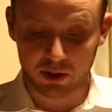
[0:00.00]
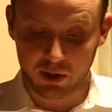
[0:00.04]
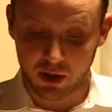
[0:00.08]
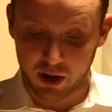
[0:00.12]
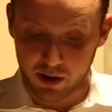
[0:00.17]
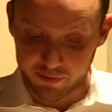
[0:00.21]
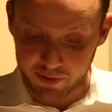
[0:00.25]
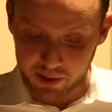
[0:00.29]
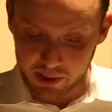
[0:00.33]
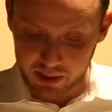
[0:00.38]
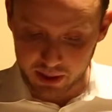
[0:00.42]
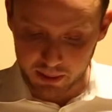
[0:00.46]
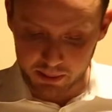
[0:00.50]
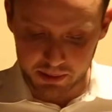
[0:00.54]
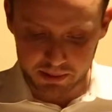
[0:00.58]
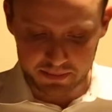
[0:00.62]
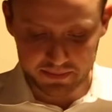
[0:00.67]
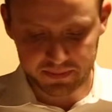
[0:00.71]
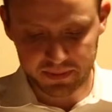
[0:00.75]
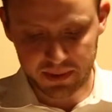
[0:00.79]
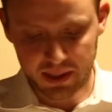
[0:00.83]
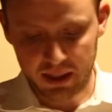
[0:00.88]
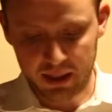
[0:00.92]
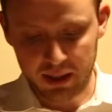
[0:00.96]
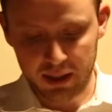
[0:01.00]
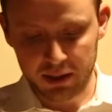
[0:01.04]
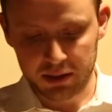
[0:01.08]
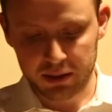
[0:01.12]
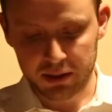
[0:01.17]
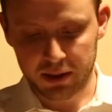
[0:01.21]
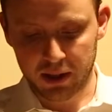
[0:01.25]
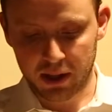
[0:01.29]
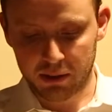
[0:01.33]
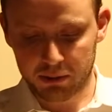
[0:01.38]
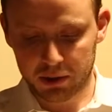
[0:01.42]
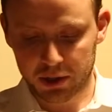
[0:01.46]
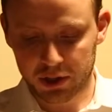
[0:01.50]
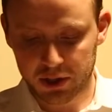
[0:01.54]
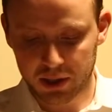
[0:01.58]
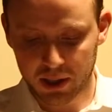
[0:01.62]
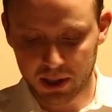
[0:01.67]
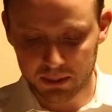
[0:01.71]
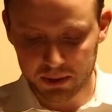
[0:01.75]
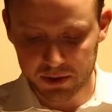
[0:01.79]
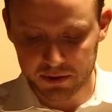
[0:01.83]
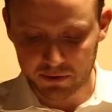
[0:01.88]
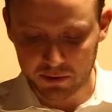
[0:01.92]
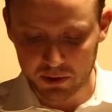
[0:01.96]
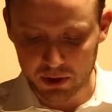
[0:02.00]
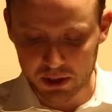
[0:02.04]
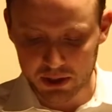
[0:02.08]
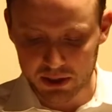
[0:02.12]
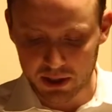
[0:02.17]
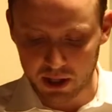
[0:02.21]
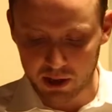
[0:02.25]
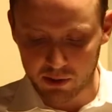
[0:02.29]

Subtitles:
coffee cup. Today was Champ's first